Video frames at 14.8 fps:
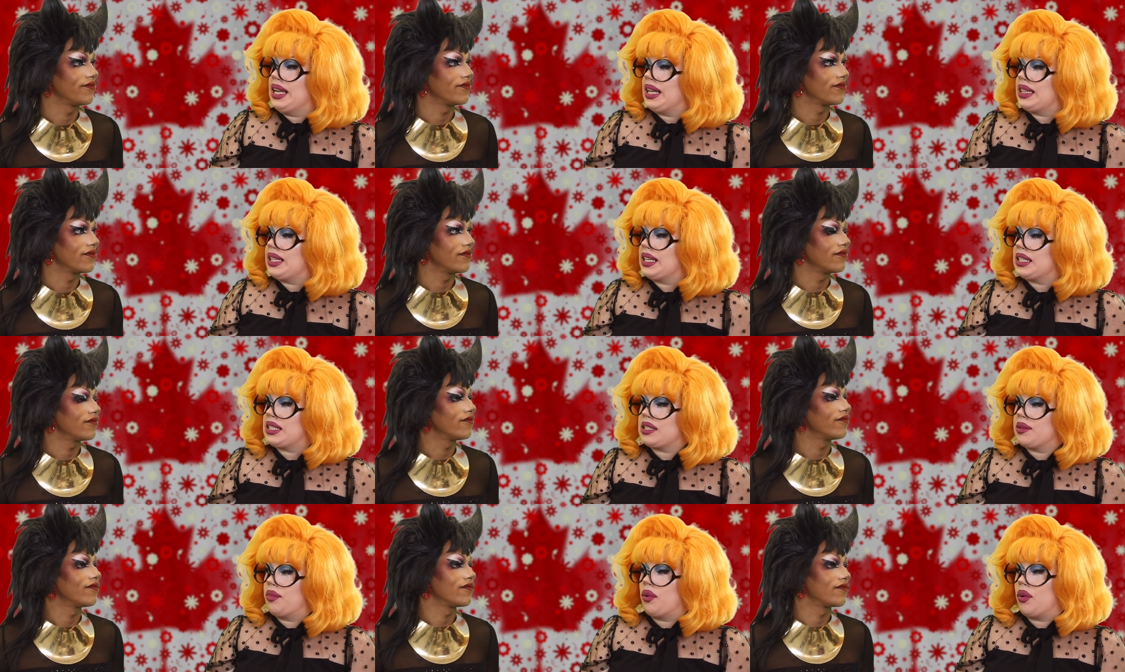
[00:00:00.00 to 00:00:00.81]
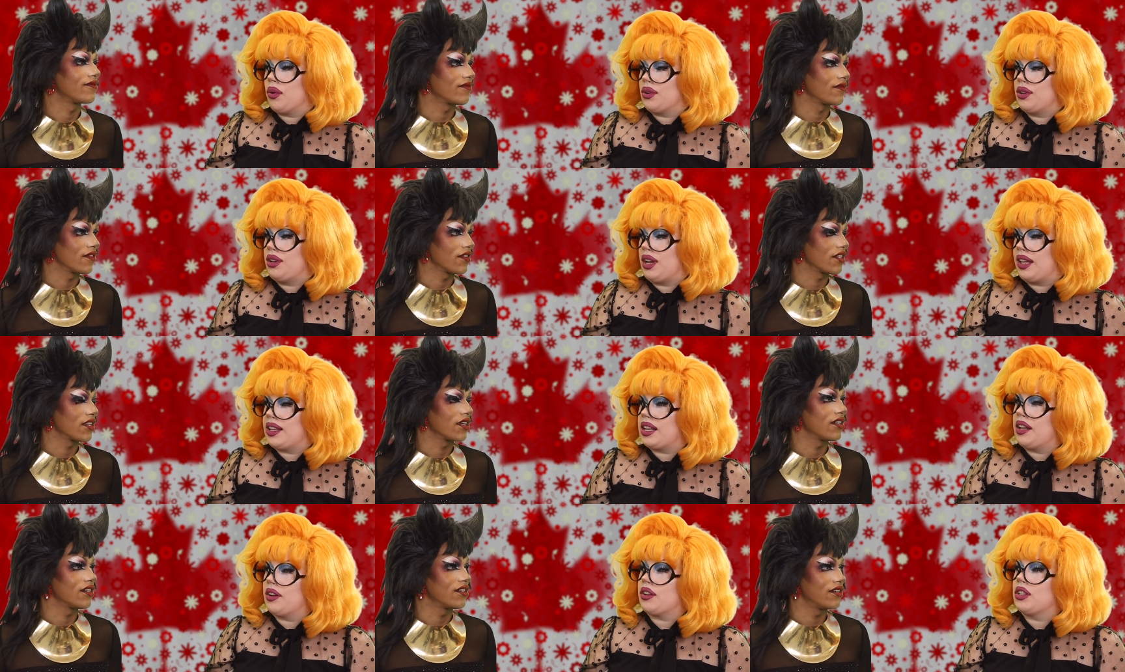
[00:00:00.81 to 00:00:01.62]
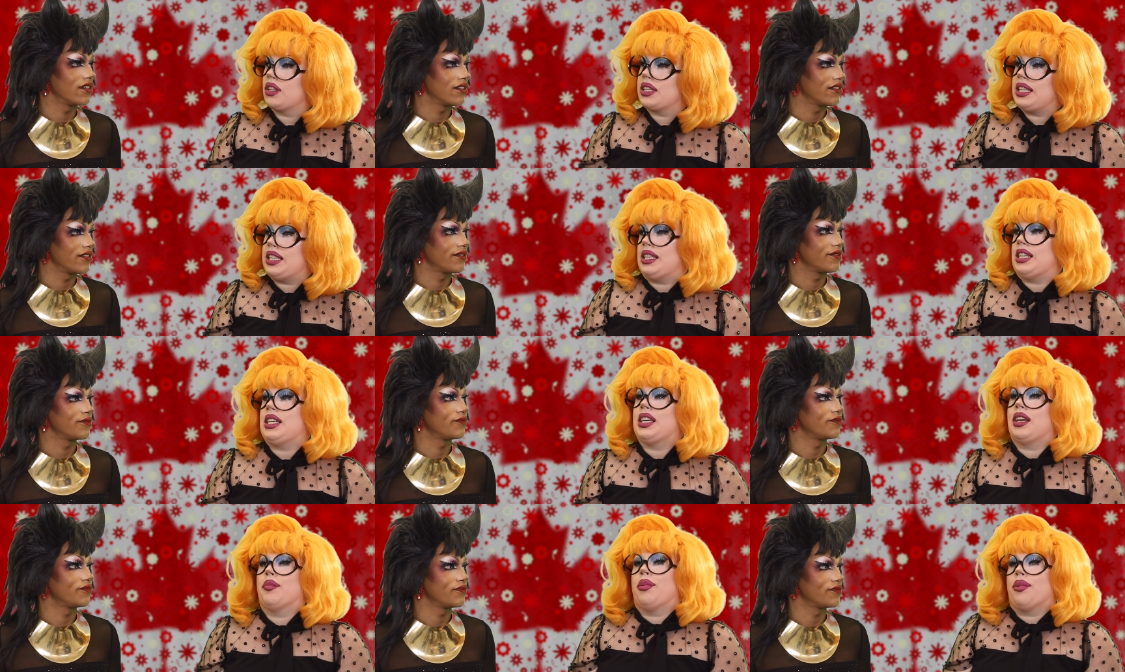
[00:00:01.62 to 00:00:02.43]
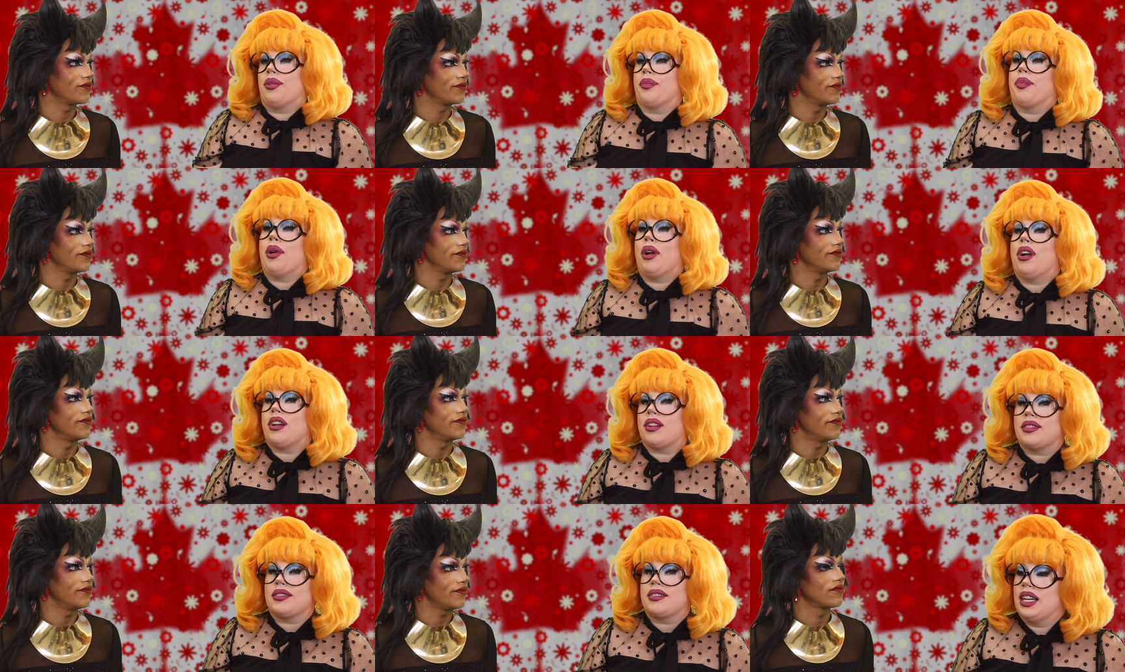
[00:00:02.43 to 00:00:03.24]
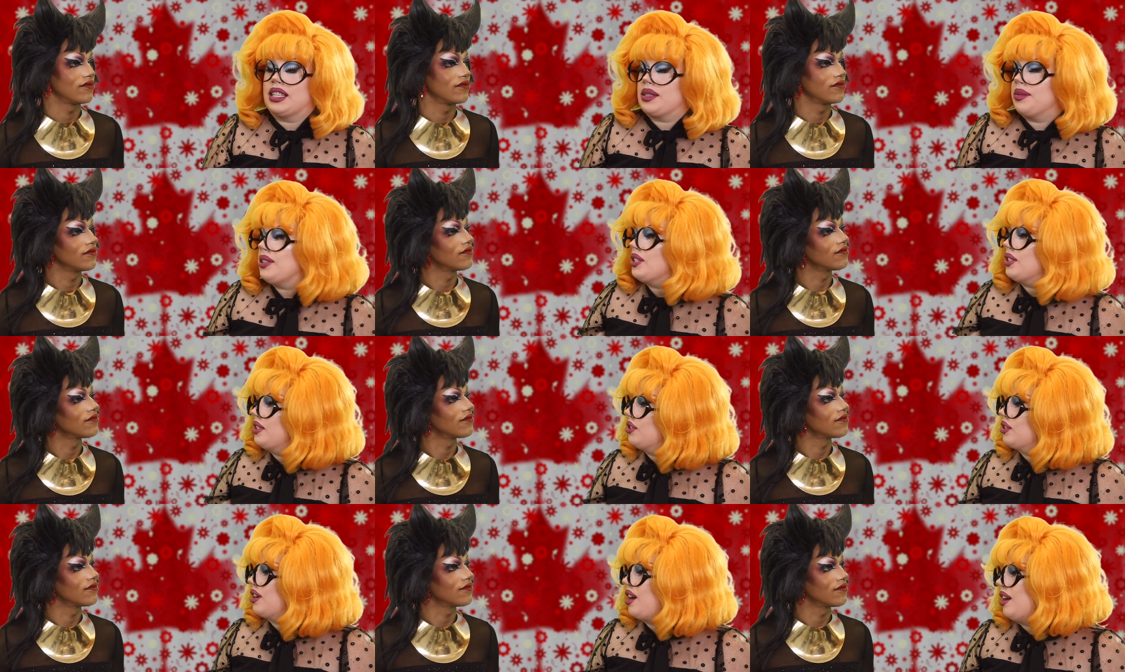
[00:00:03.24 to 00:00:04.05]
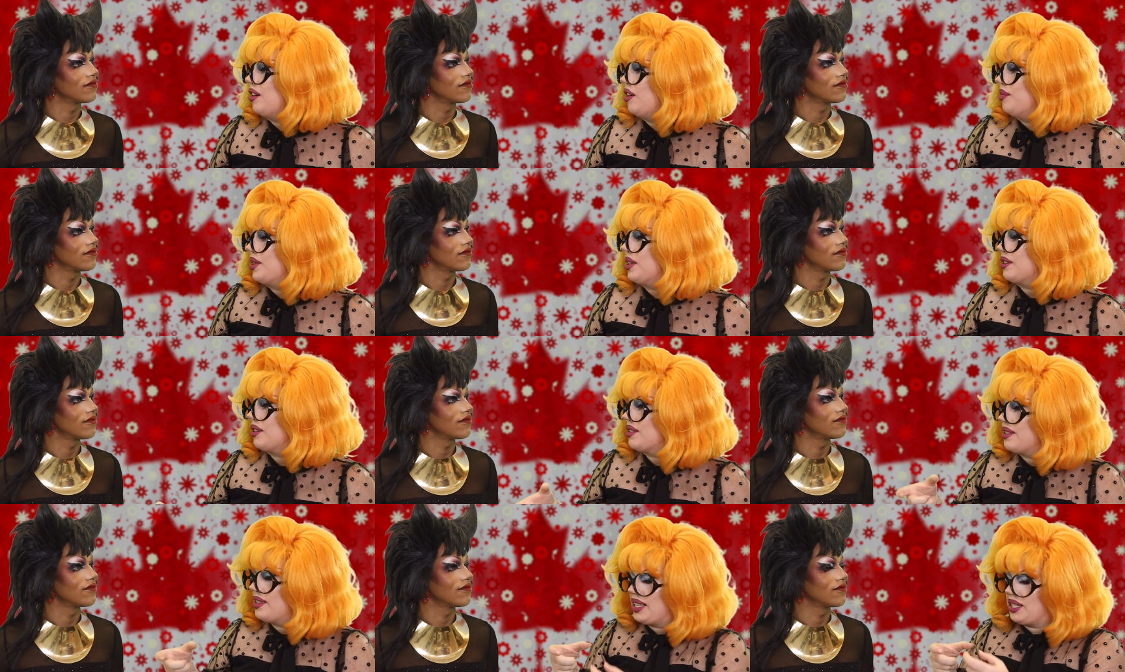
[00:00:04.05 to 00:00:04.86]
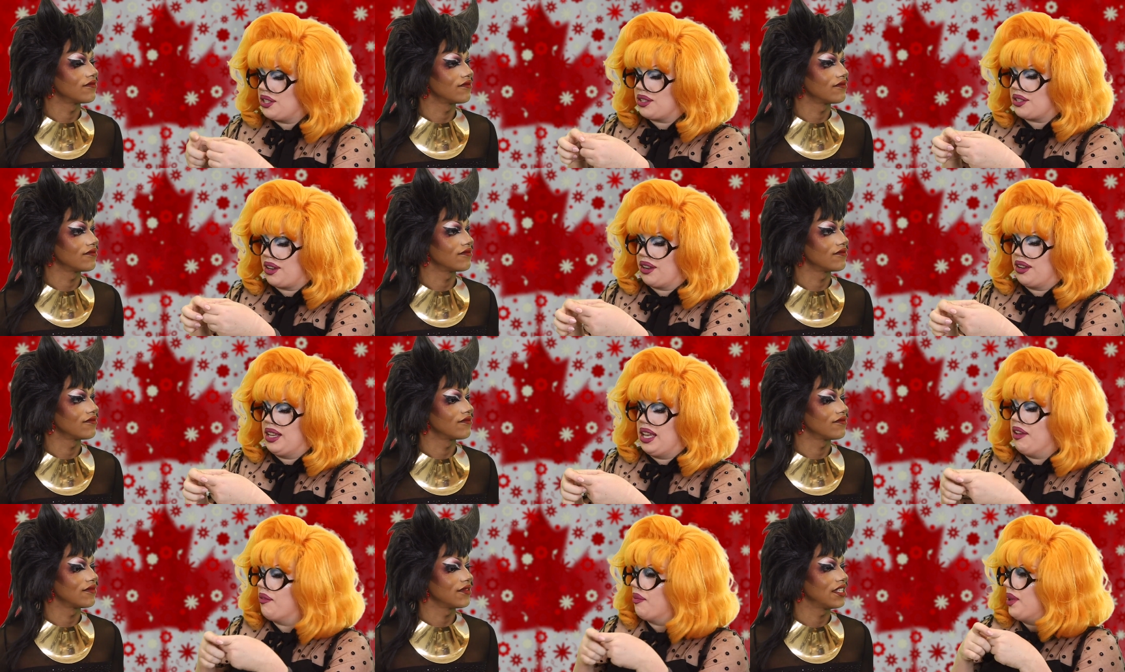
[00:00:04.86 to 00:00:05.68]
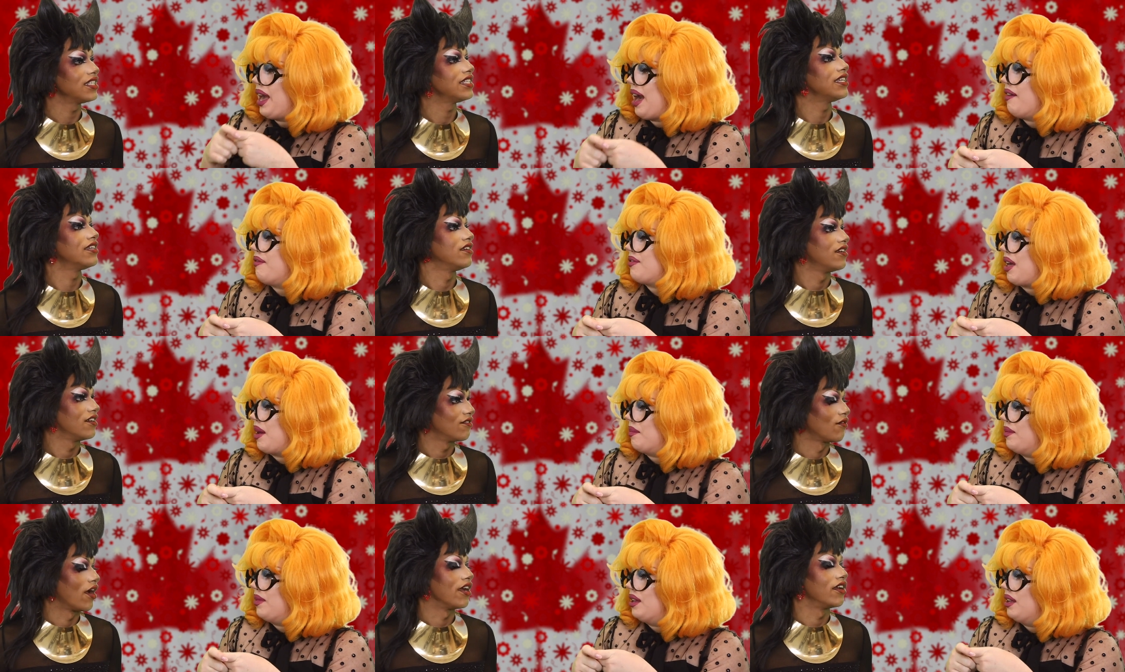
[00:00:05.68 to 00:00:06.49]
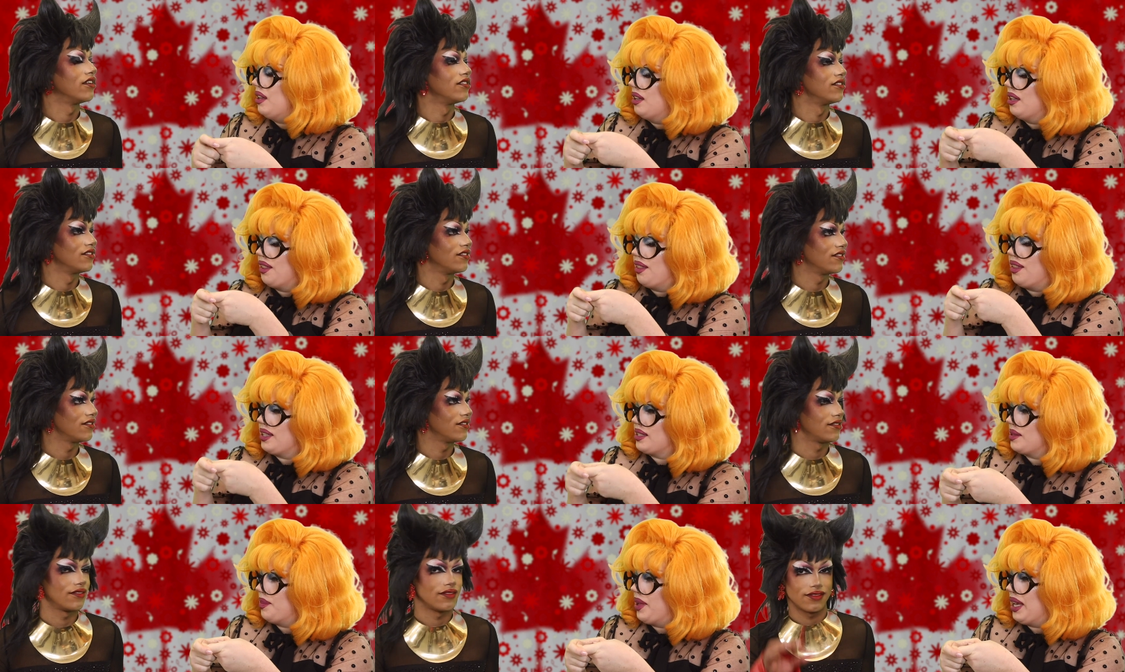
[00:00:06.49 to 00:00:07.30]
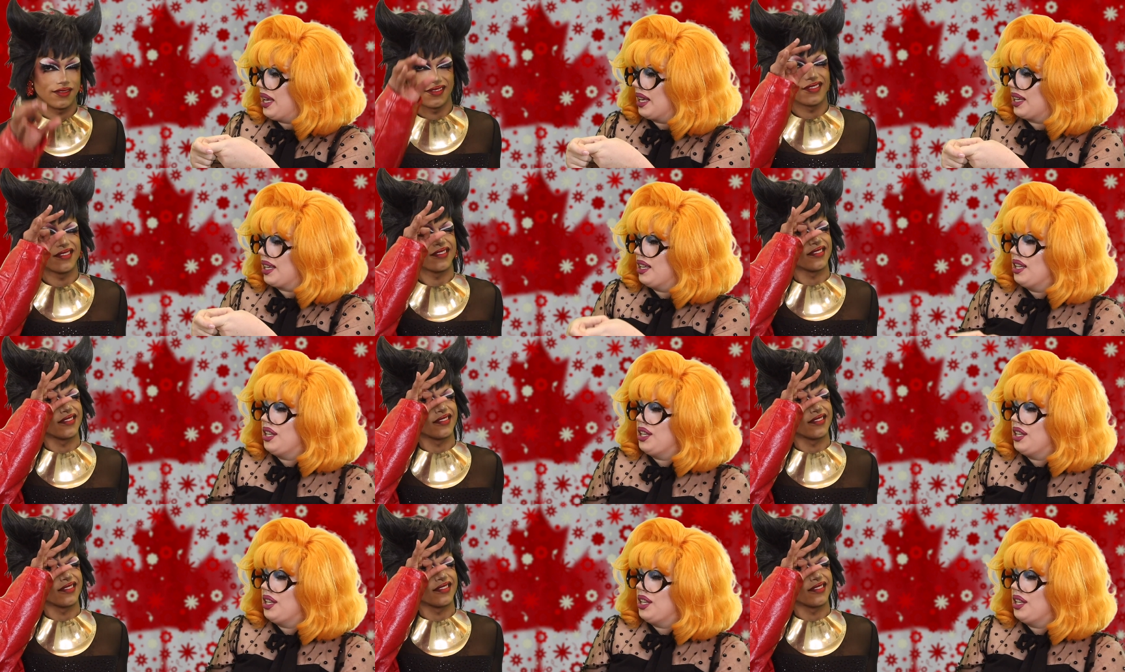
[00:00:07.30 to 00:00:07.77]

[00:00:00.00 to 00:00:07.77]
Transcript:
Speaker 1: I think it's important. I think a key important part, especially in Chicago, because our stages are, if we have them, right, this big. You